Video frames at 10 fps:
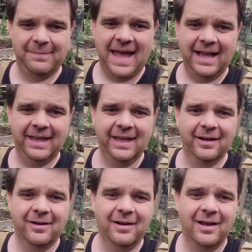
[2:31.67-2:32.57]
back
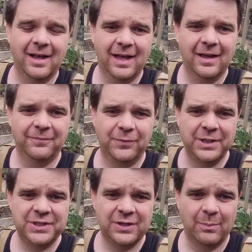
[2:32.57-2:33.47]
here. Uh,
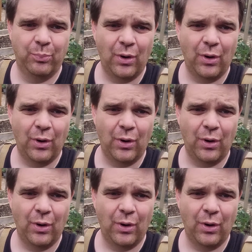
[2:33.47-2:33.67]
French